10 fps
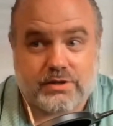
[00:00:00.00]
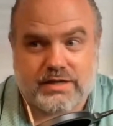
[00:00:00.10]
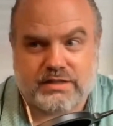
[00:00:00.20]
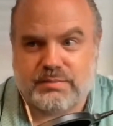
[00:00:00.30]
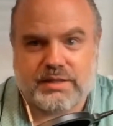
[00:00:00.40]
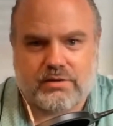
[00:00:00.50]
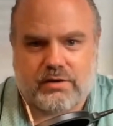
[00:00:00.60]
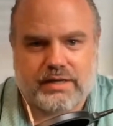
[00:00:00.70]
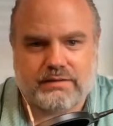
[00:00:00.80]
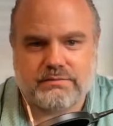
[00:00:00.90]
turns out to be a
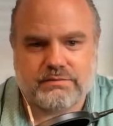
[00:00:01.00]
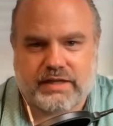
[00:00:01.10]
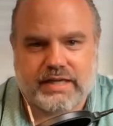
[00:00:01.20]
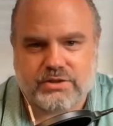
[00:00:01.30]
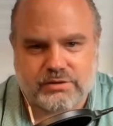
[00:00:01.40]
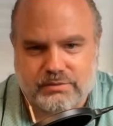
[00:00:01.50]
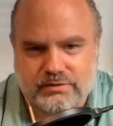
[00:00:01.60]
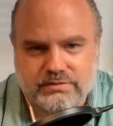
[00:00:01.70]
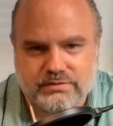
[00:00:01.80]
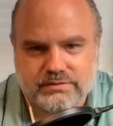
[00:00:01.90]
great financial
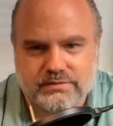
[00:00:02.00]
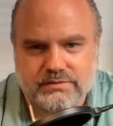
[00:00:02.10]
move.